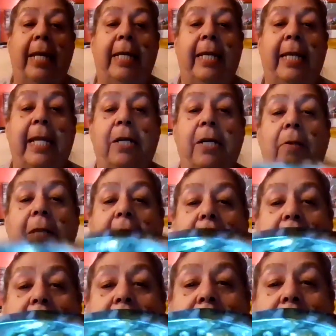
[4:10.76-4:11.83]
know that
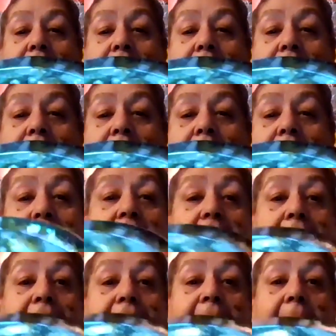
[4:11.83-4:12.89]
that's the place they
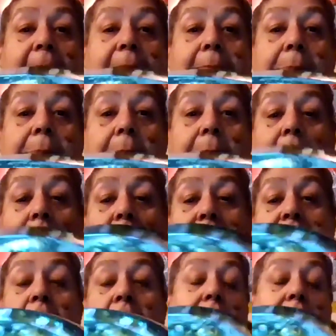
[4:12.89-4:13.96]
came from.
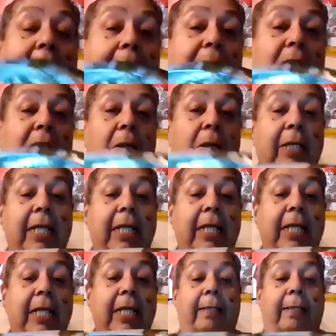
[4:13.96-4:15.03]
So abalone
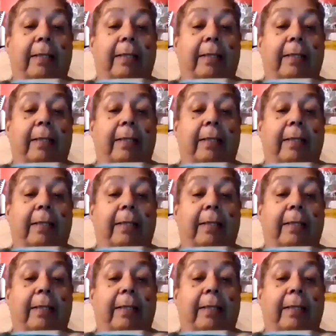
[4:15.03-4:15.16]
is a